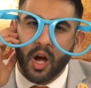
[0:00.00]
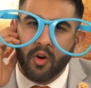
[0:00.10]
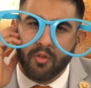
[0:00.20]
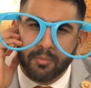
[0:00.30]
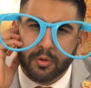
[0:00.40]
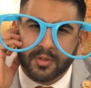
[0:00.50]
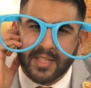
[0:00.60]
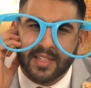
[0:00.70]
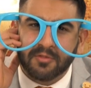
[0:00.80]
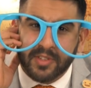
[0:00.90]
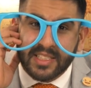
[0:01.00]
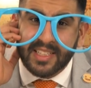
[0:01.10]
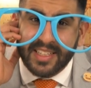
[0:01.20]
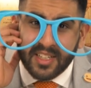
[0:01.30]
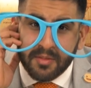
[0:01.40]
A report has
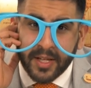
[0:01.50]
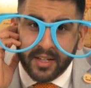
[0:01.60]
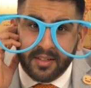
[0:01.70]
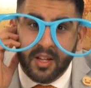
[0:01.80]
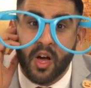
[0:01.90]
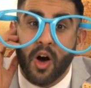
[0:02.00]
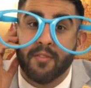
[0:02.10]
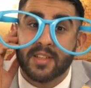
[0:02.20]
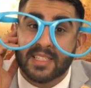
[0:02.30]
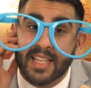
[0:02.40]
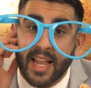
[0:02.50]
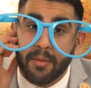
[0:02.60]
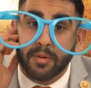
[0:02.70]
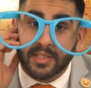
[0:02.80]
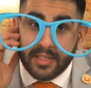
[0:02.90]
recently come in of a
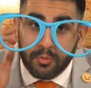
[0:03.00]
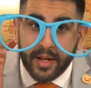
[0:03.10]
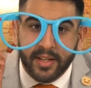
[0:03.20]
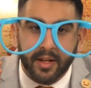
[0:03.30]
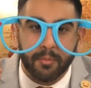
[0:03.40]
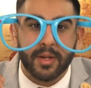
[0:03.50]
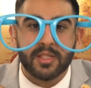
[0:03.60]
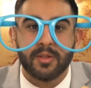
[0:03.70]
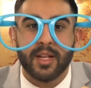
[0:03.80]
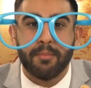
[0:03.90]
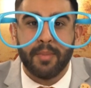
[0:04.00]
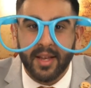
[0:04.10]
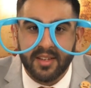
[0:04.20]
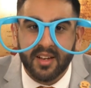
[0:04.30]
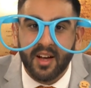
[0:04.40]
celebrity wedding between a
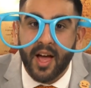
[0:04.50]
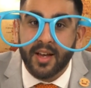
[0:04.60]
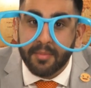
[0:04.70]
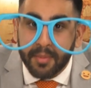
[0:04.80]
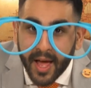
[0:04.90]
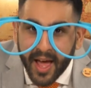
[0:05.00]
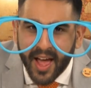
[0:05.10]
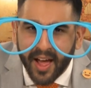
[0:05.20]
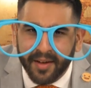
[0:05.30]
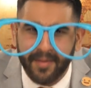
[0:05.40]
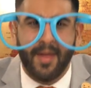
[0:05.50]
blender and a pear.